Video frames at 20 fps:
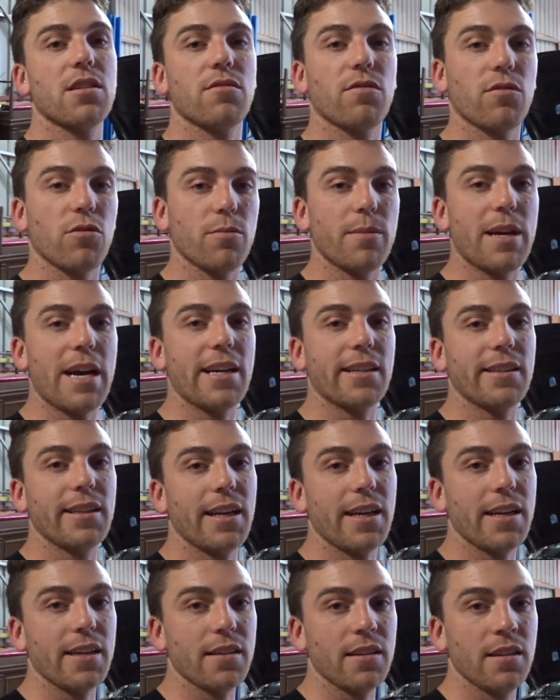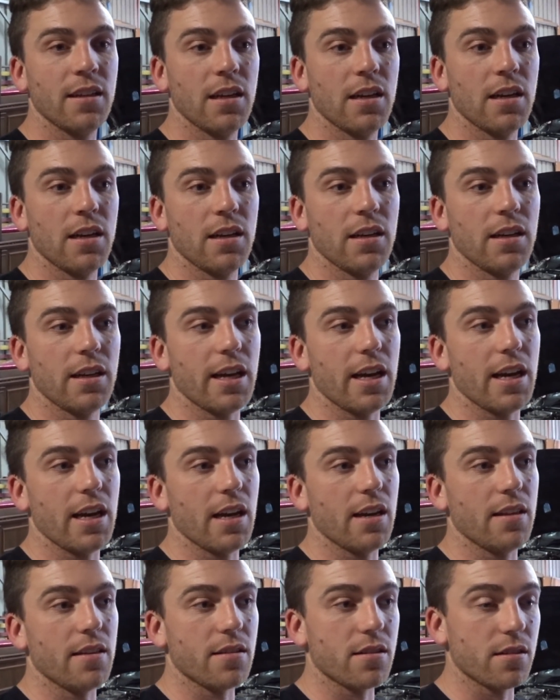from Adelaide,
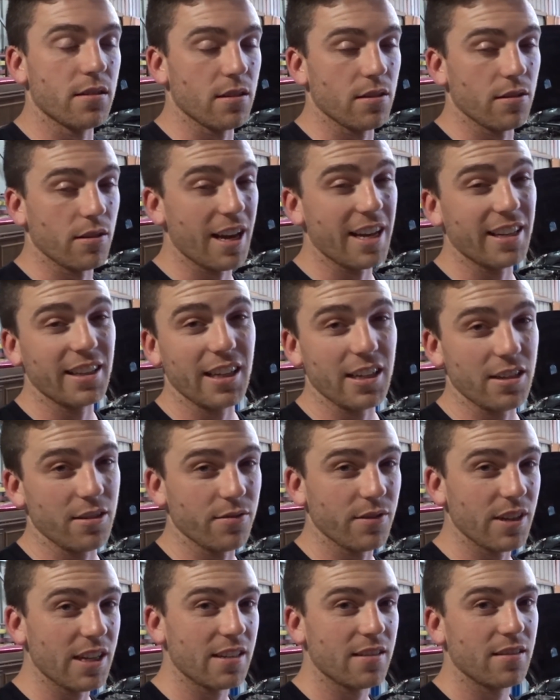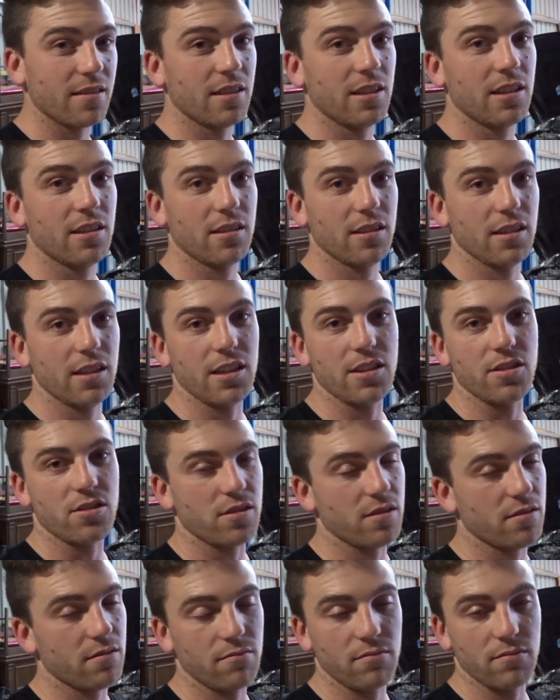and this is an Adelaide event.
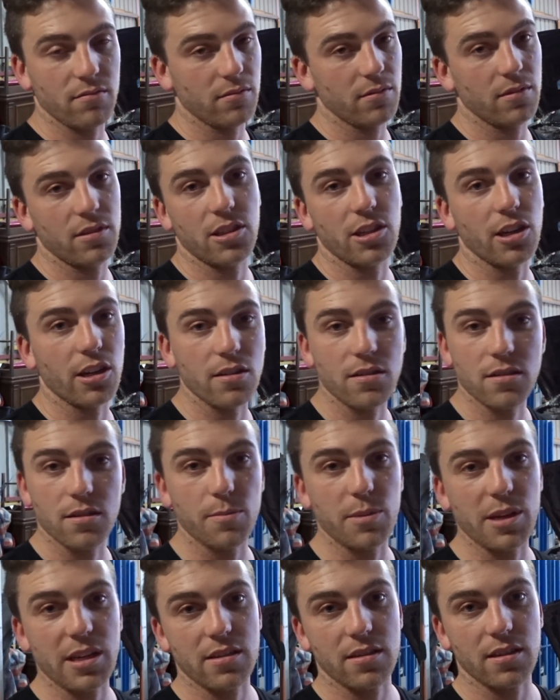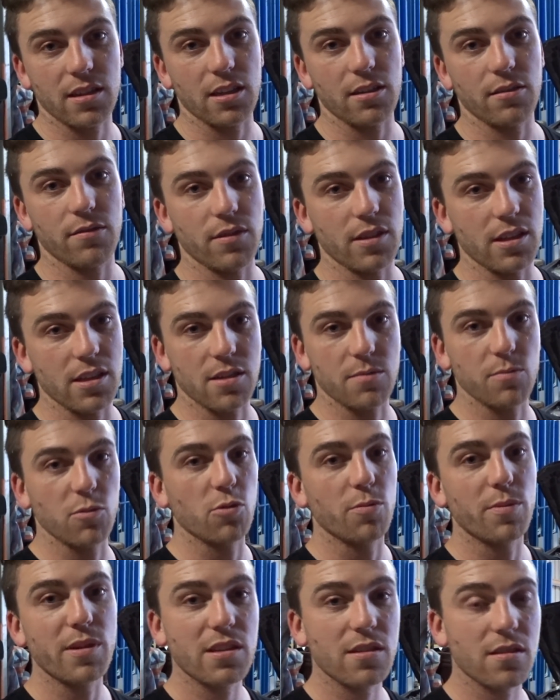It's, you know, it's the best thing for these
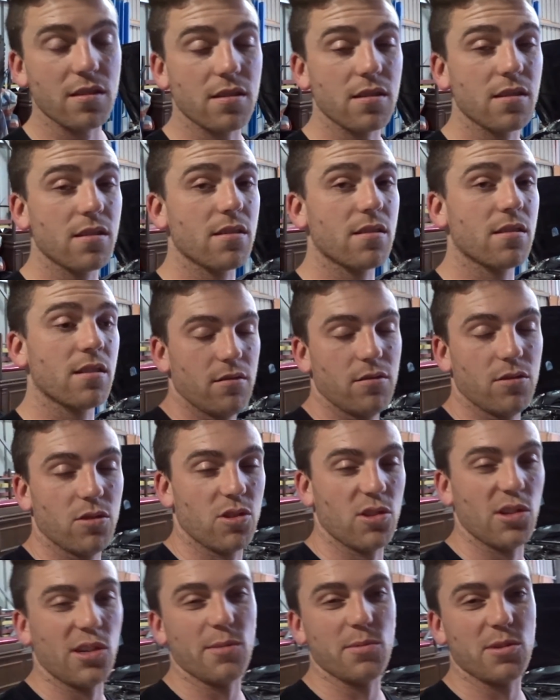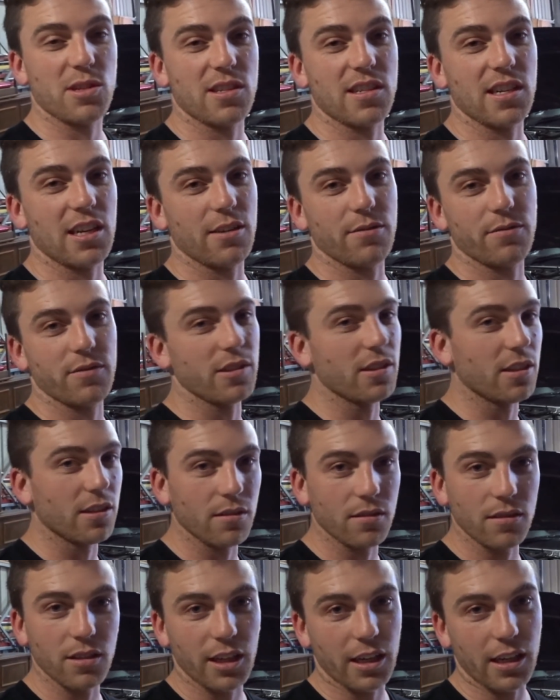small businesses. Times are tough, you
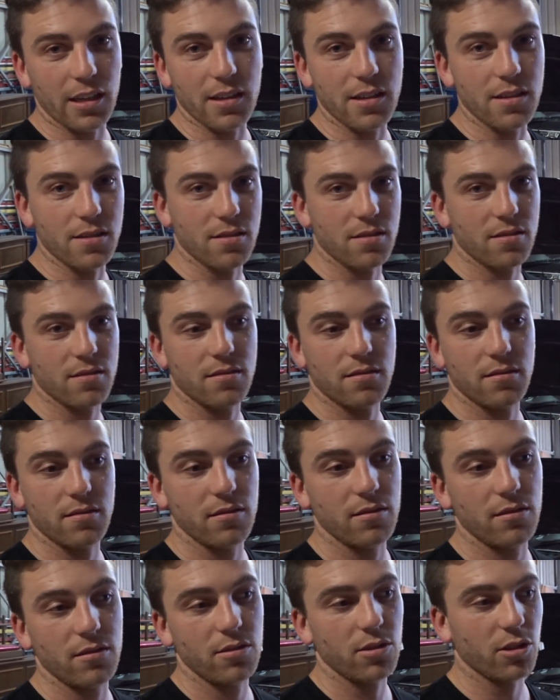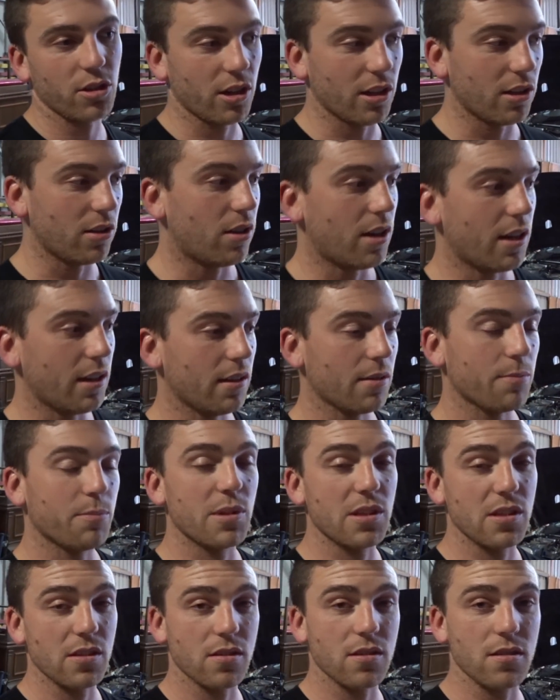know, like it is, not gonna lie, like
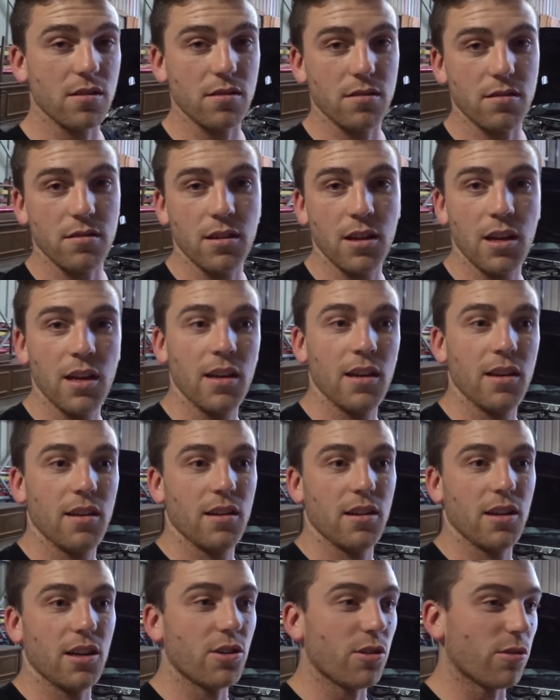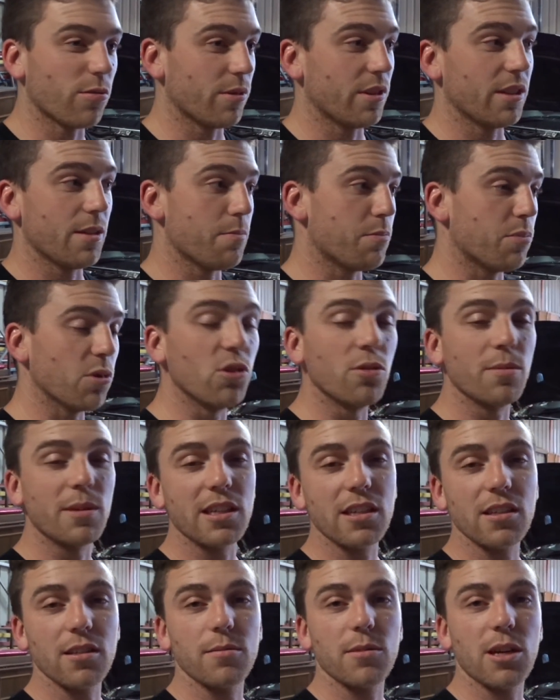businesses are not really
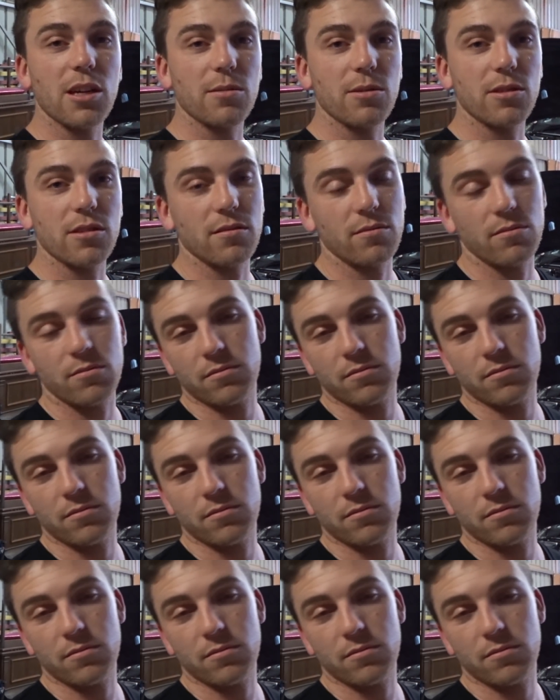booming at the moment